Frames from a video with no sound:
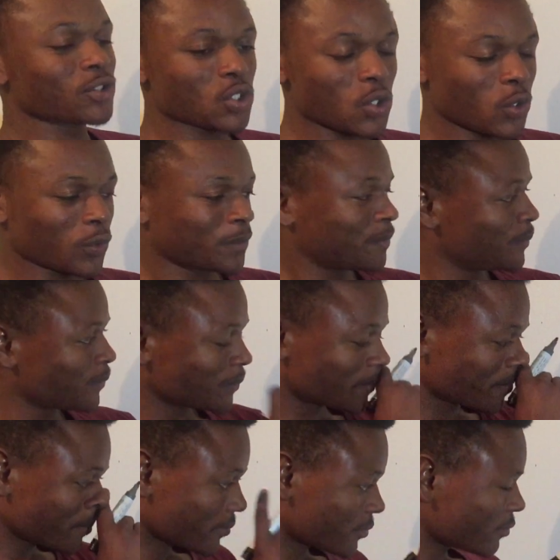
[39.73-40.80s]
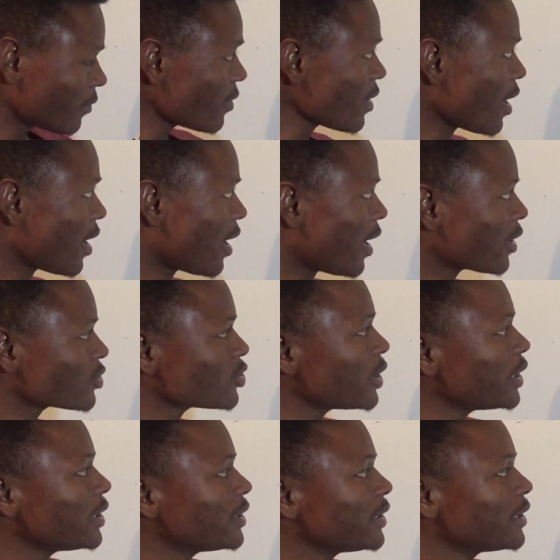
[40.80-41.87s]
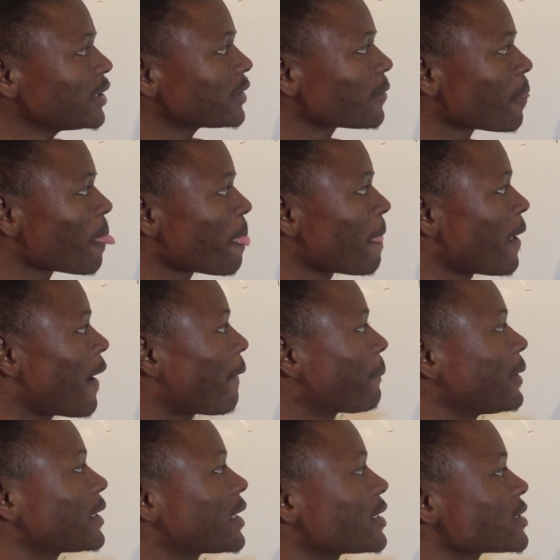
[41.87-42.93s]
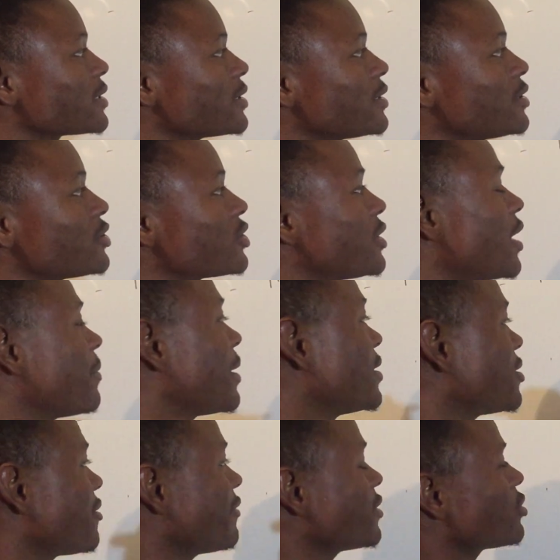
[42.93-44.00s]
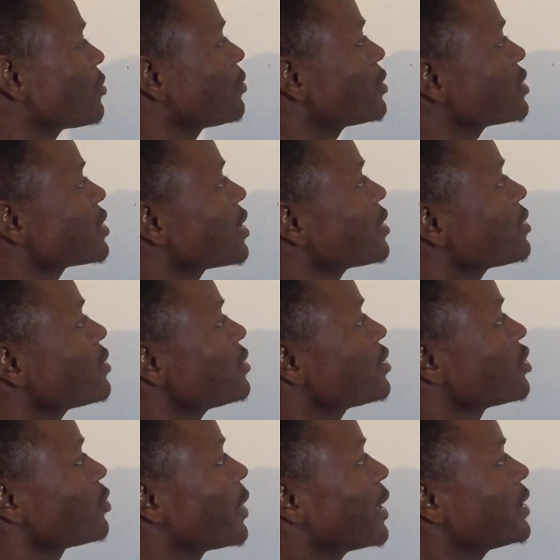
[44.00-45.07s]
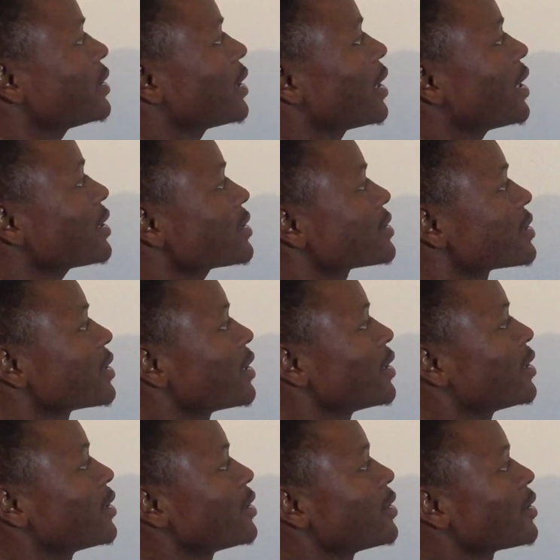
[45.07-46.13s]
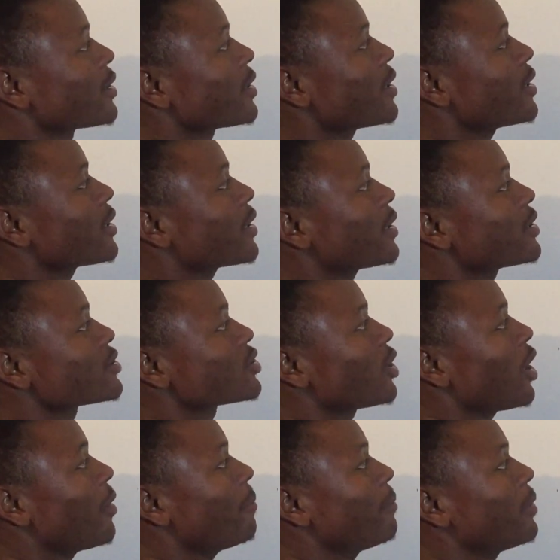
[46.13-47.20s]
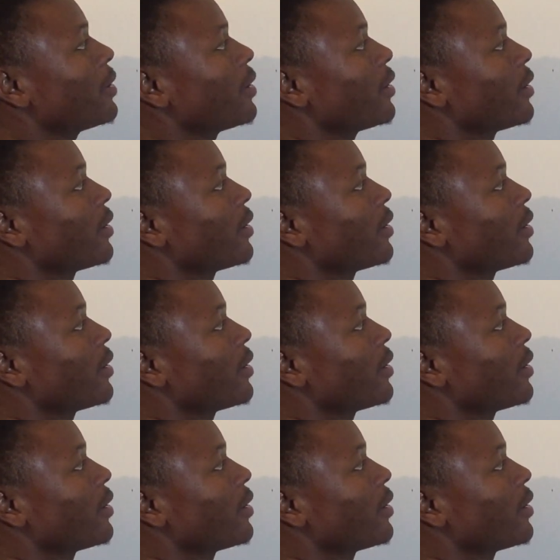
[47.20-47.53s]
So actually application is dama derivative mun san dy dx da yake da slope.